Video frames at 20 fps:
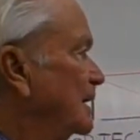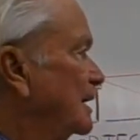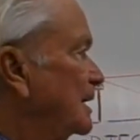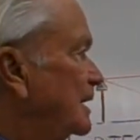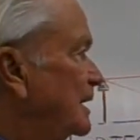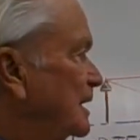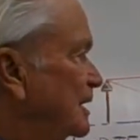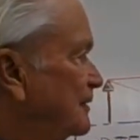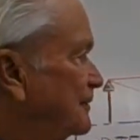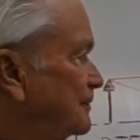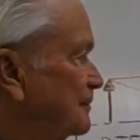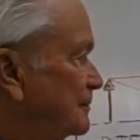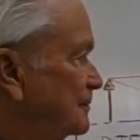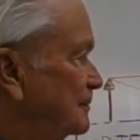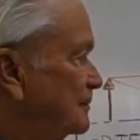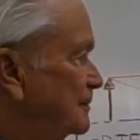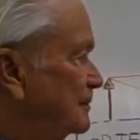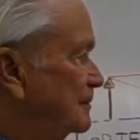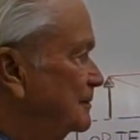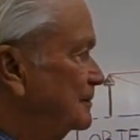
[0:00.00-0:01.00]
If
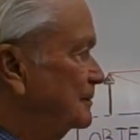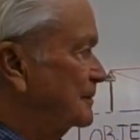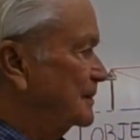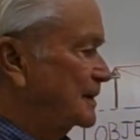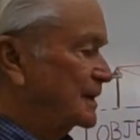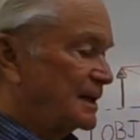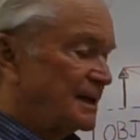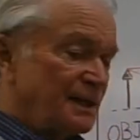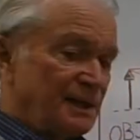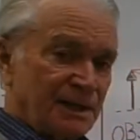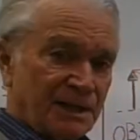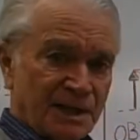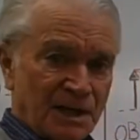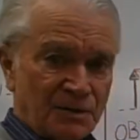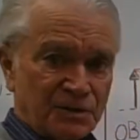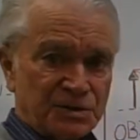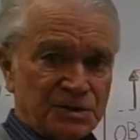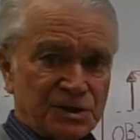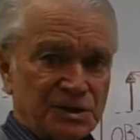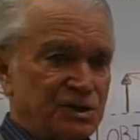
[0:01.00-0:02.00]
in another
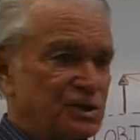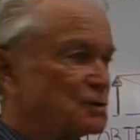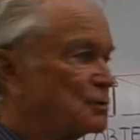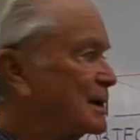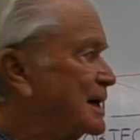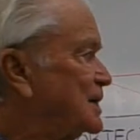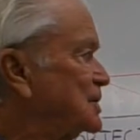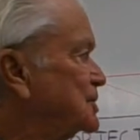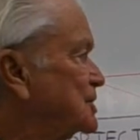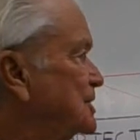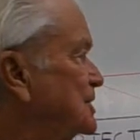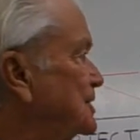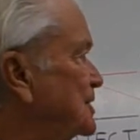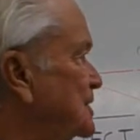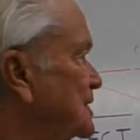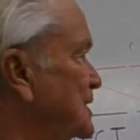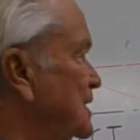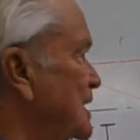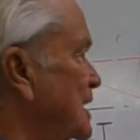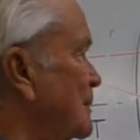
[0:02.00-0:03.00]
situation the
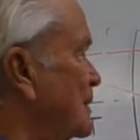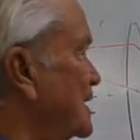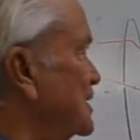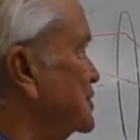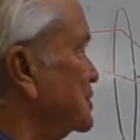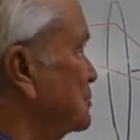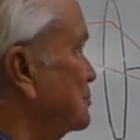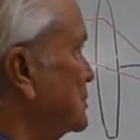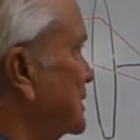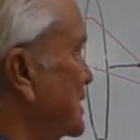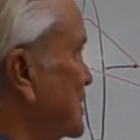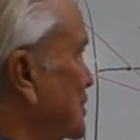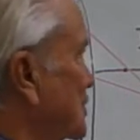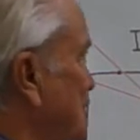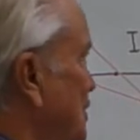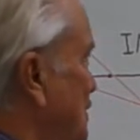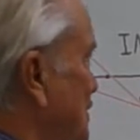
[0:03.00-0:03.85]
image appeared on